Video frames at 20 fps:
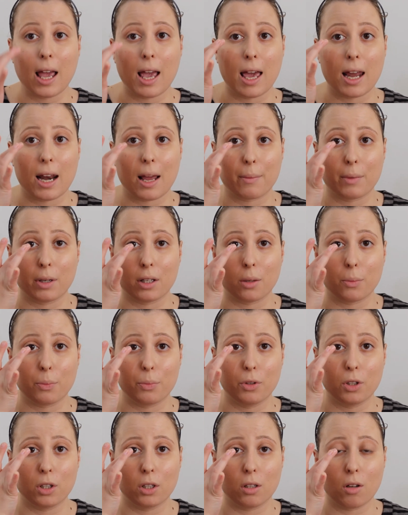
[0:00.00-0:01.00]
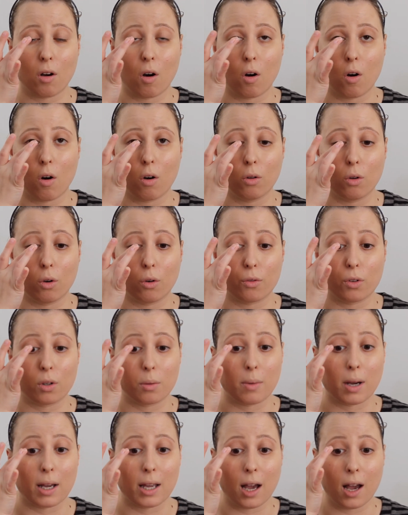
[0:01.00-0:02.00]
and I'm gonna put it all
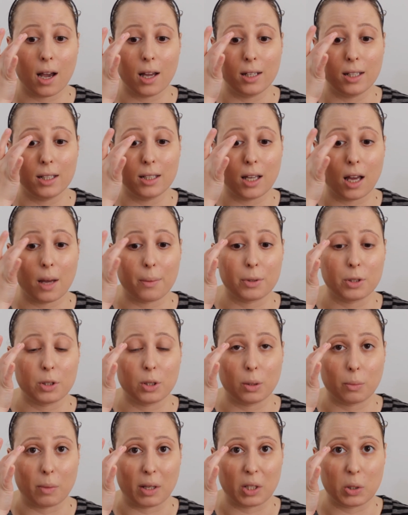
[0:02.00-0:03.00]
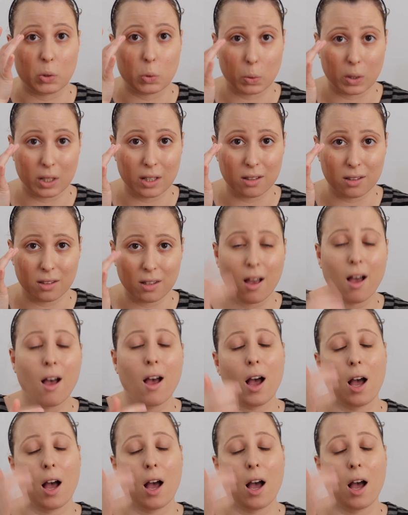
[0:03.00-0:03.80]
over my eyelid up until my crease.